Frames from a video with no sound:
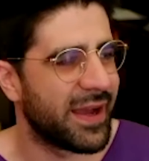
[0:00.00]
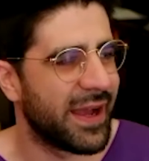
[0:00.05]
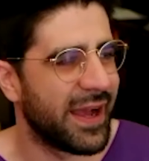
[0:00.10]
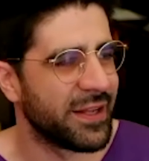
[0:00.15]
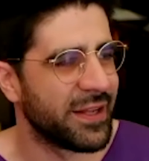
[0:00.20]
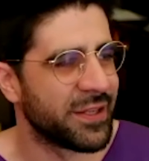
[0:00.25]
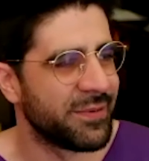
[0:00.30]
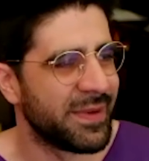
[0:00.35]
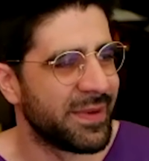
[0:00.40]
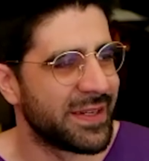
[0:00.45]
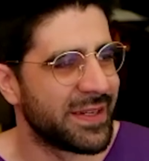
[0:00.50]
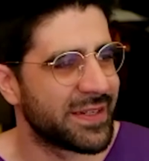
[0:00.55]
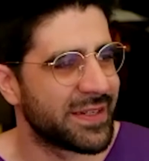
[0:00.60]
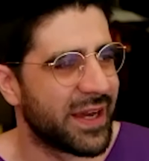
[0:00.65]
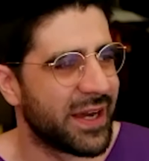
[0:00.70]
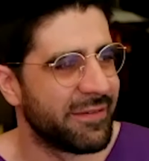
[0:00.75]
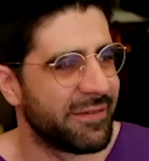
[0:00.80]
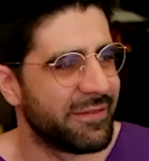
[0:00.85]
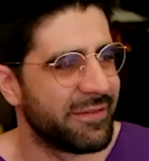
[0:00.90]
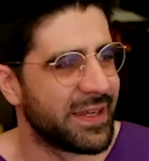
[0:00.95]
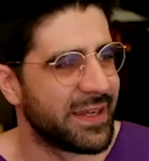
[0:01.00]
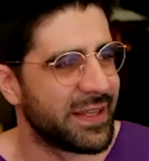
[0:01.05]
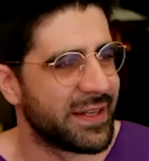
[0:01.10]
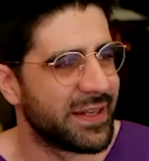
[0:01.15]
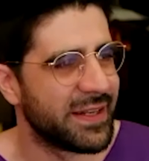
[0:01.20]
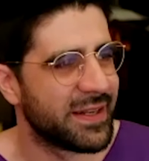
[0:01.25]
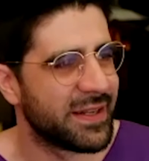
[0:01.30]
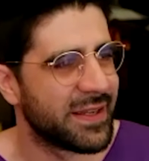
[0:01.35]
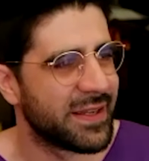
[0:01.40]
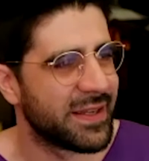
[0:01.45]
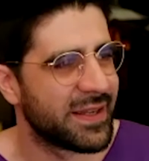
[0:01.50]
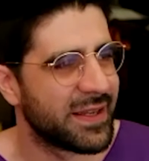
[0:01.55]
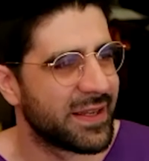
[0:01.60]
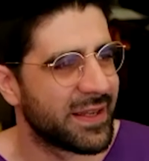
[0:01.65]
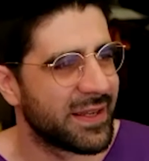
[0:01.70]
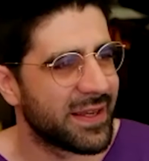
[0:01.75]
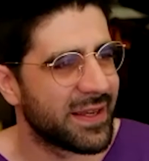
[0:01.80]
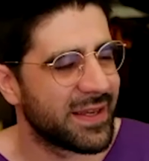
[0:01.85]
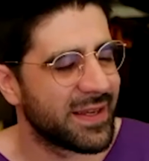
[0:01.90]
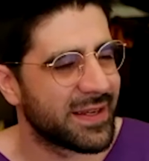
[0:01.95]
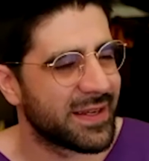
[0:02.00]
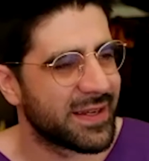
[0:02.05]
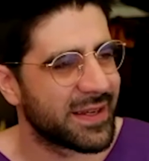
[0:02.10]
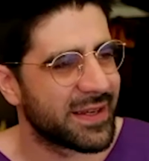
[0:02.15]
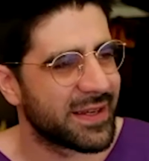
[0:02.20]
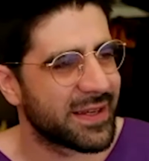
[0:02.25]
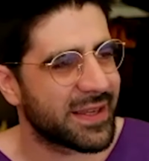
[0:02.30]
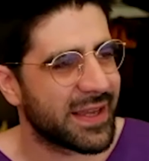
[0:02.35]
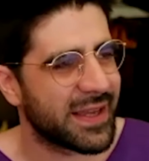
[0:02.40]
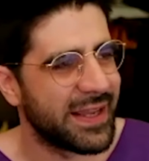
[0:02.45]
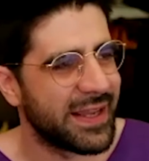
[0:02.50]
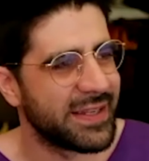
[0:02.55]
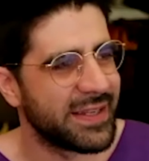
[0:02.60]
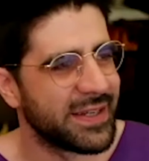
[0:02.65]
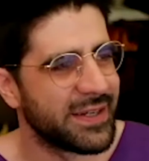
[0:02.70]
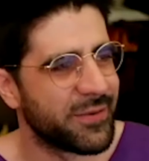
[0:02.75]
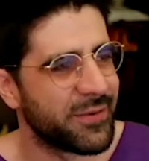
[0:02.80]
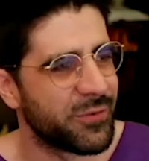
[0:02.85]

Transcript: element of it kind of